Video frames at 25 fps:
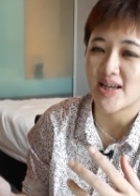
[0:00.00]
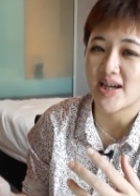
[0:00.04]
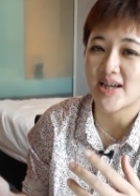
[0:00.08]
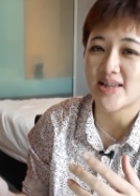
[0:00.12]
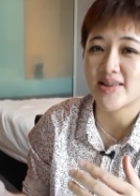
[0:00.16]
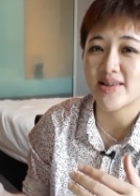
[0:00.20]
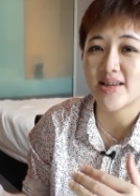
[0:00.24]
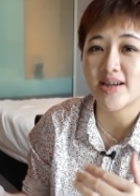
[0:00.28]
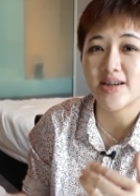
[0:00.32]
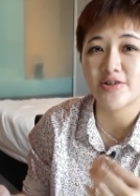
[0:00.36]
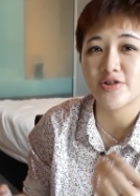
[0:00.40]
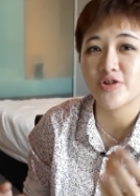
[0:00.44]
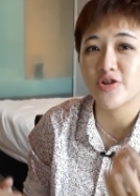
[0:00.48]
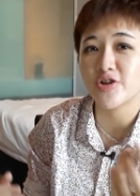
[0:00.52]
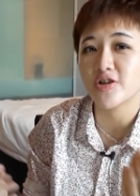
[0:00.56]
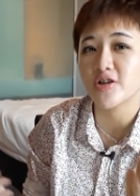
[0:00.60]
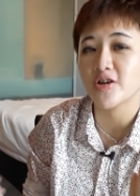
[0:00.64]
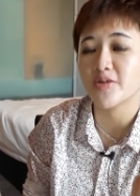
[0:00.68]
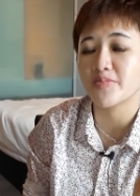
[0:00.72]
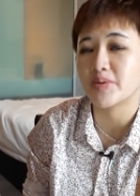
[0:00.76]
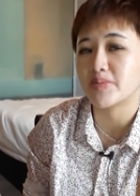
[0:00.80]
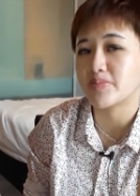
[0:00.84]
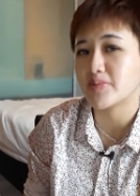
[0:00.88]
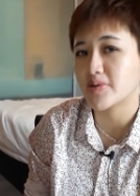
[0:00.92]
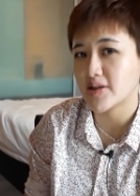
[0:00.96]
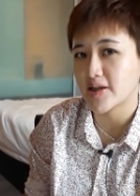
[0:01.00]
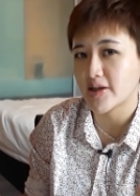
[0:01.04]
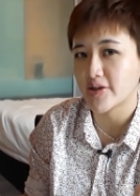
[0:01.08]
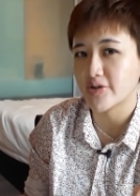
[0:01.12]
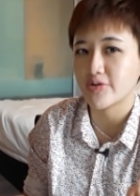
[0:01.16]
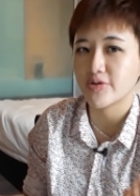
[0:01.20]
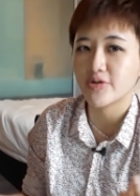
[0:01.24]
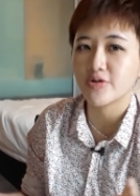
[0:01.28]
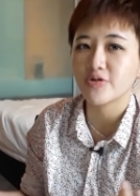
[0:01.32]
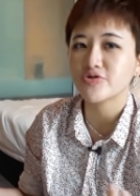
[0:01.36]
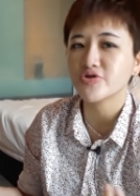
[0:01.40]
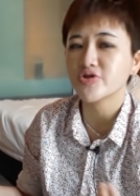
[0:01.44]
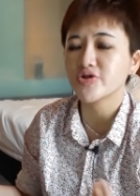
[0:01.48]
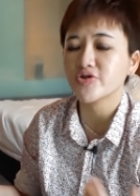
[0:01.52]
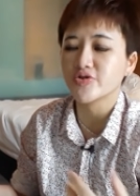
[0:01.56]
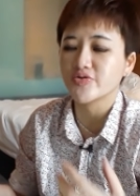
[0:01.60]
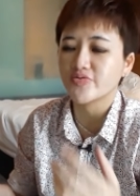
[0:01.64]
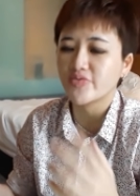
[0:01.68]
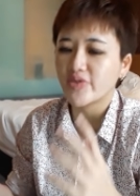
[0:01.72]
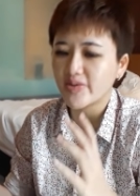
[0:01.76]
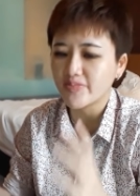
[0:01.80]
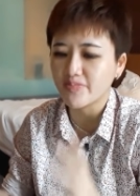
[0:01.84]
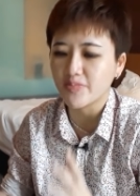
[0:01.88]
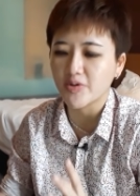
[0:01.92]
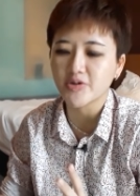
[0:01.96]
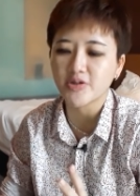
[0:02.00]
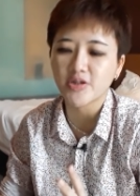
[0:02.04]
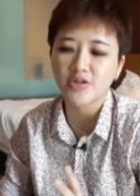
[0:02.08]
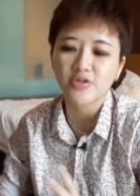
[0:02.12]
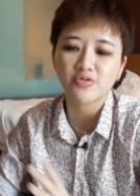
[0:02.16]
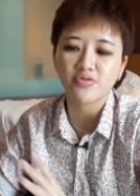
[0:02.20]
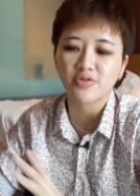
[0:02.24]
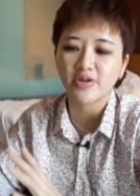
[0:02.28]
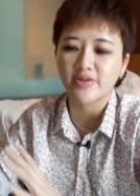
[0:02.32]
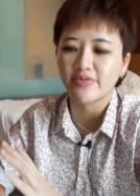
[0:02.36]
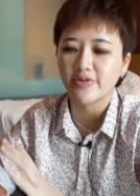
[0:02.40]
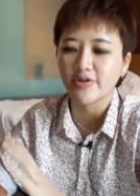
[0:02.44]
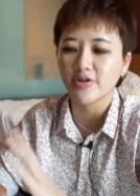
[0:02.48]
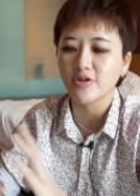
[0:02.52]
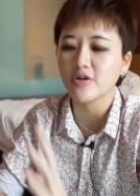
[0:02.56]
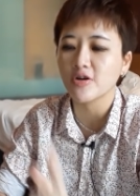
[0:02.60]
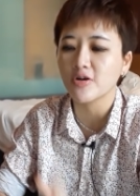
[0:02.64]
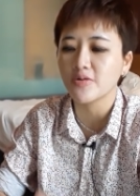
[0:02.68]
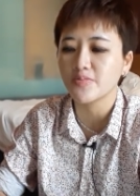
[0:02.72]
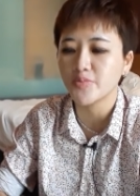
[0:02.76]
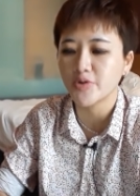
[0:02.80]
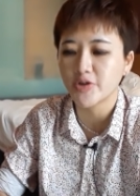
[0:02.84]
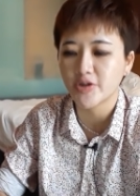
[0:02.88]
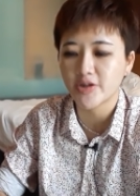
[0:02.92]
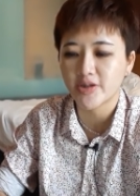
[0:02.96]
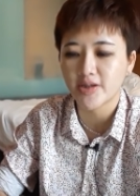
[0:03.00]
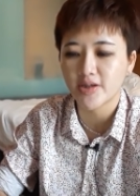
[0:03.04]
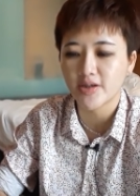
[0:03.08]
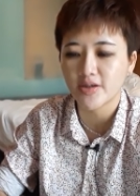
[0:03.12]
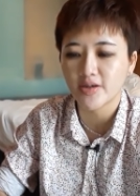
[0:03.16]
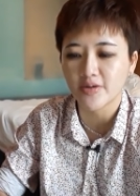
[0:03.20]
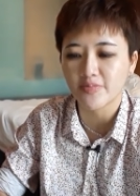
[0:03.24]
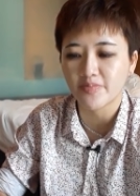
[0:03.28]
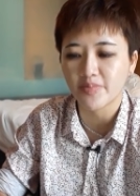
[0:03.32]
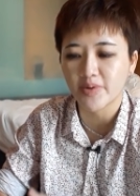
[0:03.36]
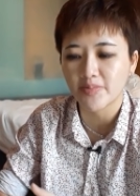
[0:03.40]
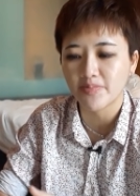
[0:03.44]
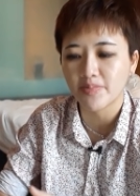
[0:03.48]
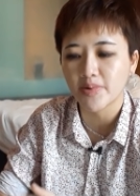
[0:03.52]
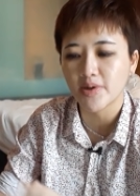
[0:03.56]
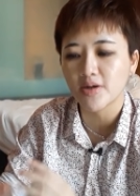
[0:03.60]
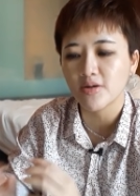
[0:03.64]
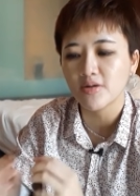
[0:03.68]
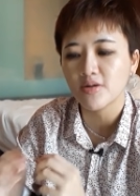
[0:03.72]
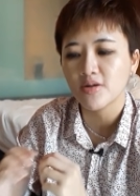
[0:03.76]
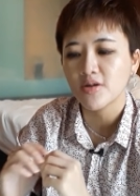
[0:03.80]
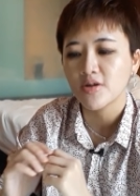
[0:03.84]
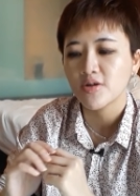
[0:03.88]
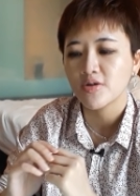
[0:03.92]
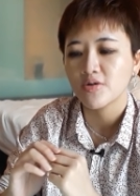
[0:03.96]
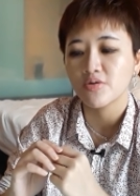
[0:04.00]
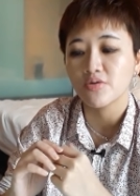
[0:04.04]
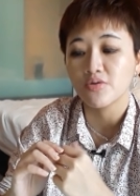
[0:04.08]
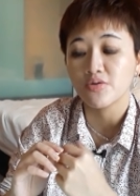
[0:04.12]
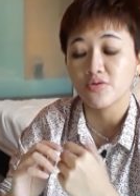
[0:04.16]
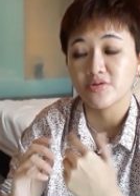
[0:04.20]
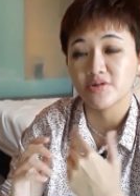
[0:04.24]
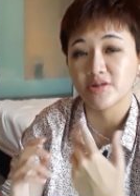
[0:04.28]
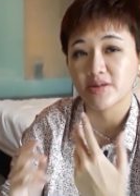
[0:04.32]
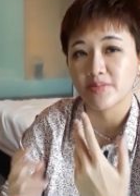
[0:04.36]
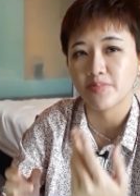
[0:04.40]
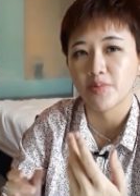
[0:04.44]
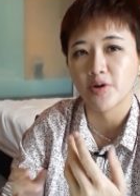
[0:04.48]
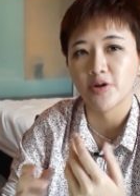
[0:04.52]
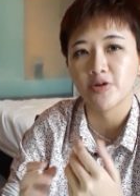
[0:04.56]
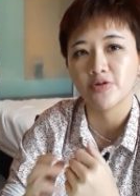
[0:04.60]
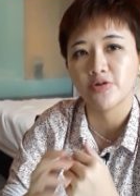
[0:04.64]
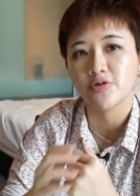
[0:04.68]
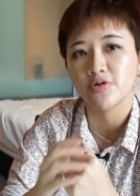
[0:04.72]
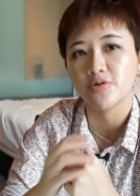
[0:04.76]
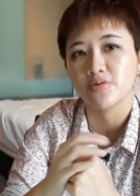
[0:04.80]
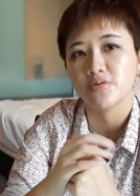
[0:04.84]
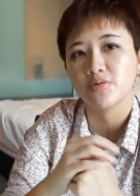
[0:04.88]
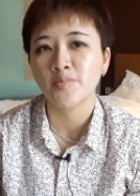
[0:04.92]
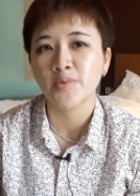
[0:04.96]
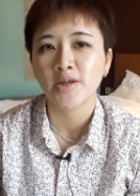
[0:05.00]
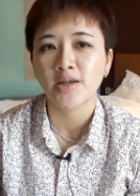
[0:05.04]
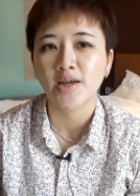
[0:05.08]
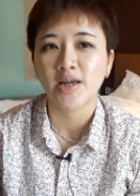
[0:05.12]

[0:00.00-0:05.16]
and there are not a lot of people like you, so it's very important to have a community of people who support you.